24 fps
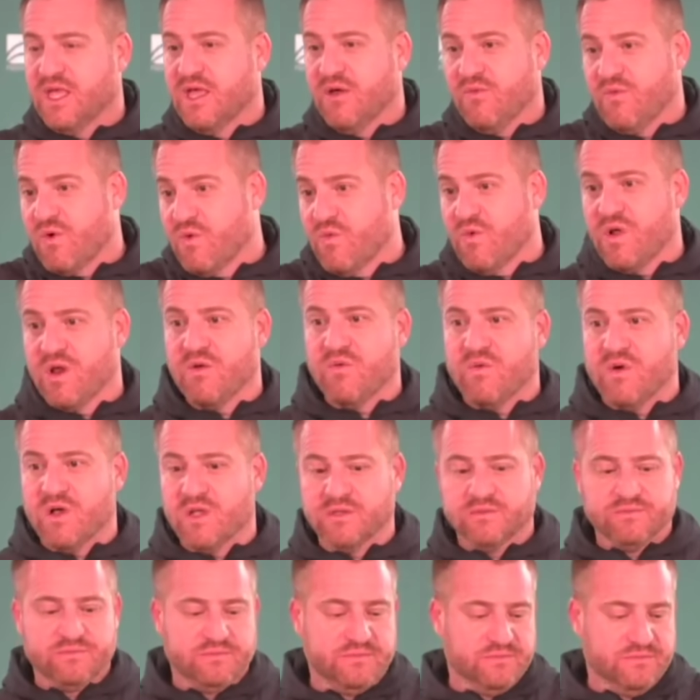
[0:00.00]
we're
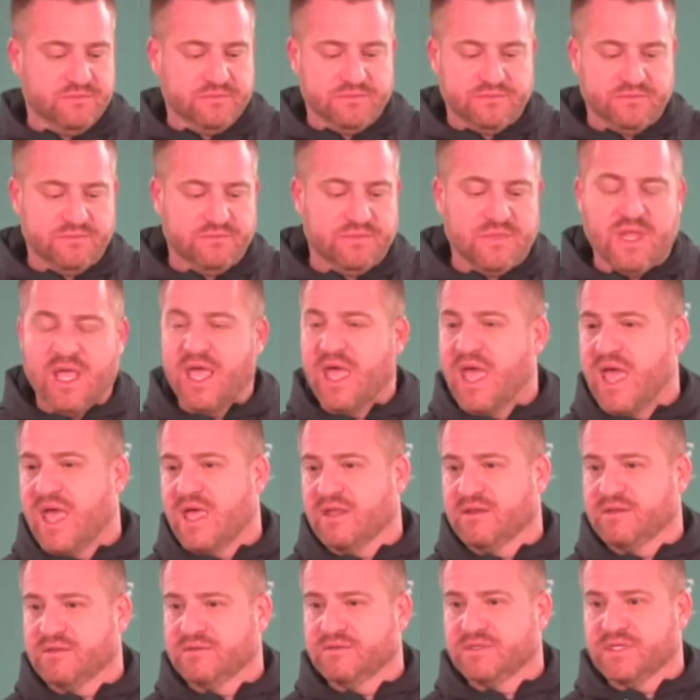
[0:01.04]
1-1,
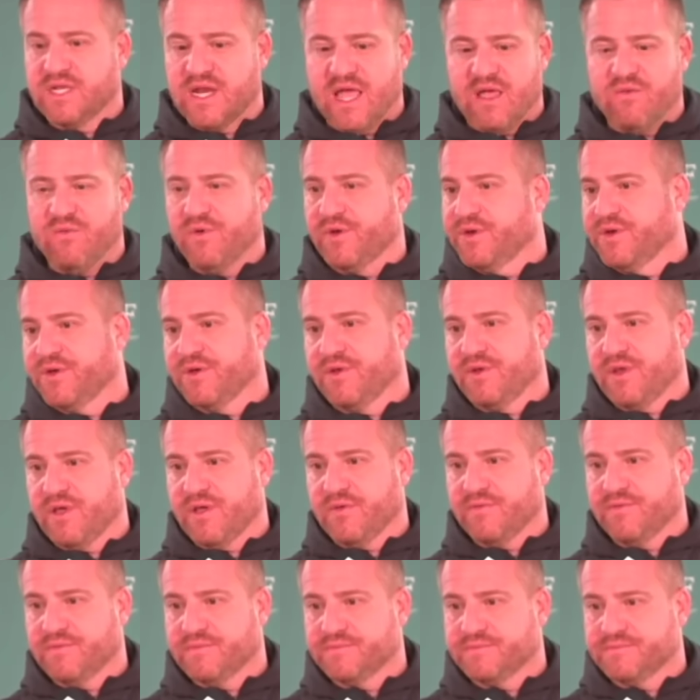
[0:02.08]
and tonight wasn't good
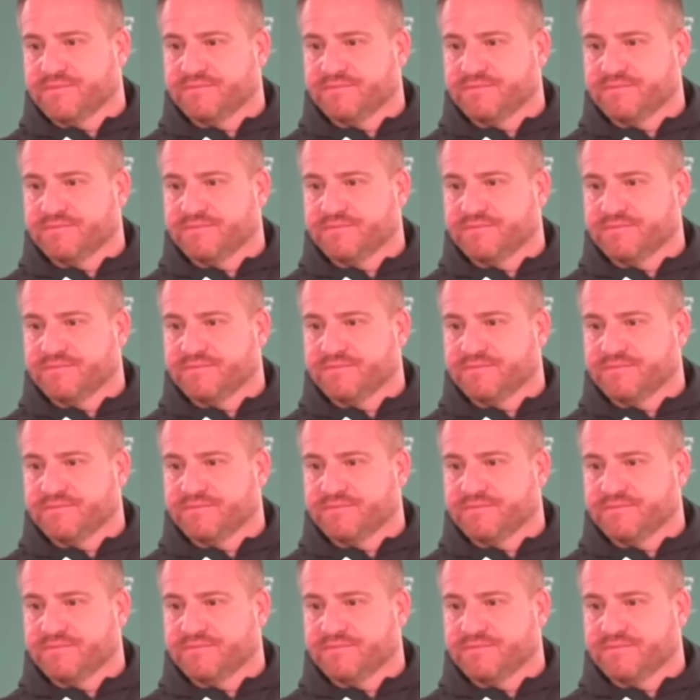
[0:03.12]
enough.